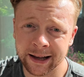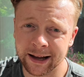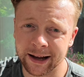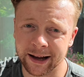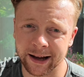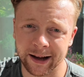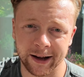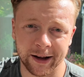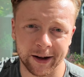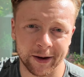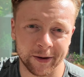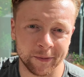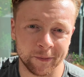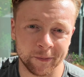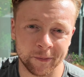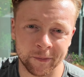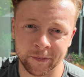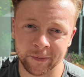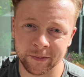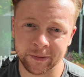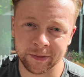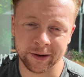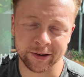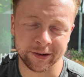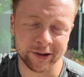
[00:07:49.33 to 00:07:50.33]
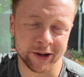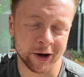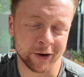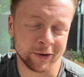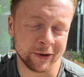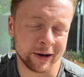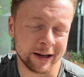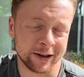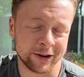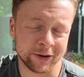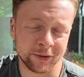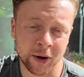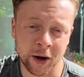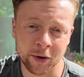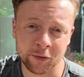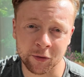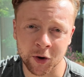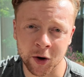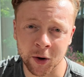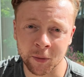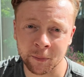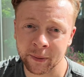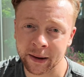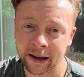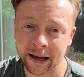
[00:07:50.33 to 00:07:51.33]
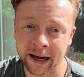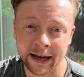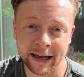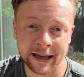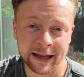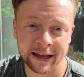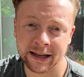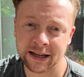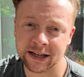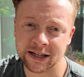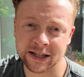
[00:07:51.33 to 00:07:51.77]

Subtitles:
There's no need to overcomplicate it.